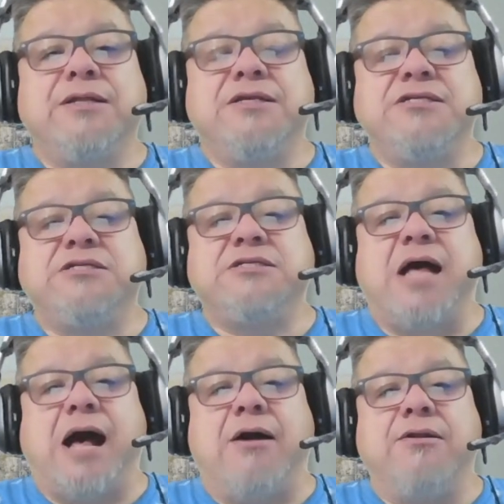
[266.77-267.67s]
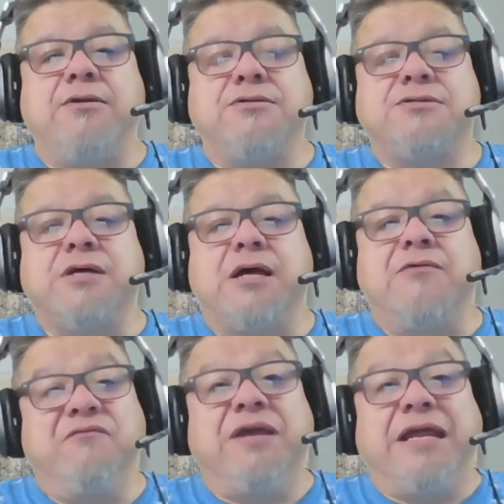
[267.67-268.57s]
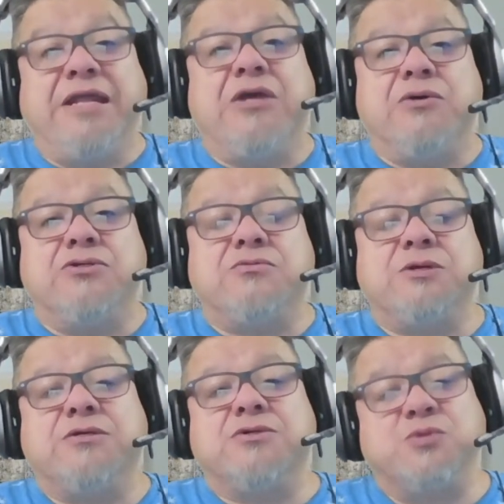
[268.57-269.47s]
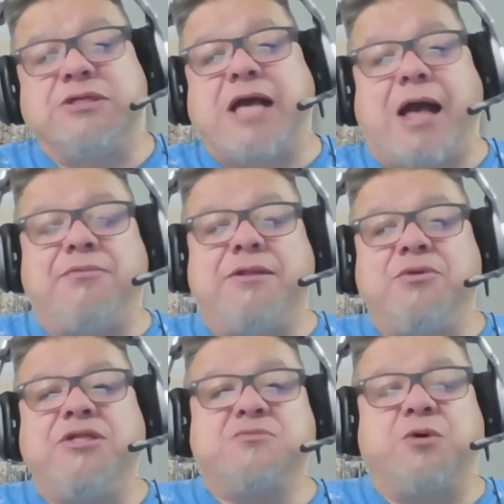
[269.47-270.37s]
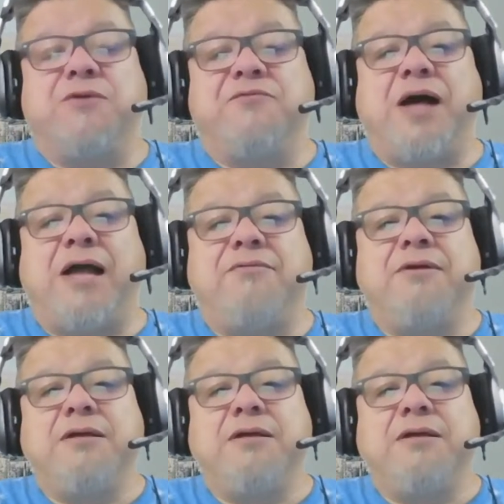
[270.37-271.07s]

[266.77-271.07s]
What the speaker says: These audios and videos, because we have them in Spotify,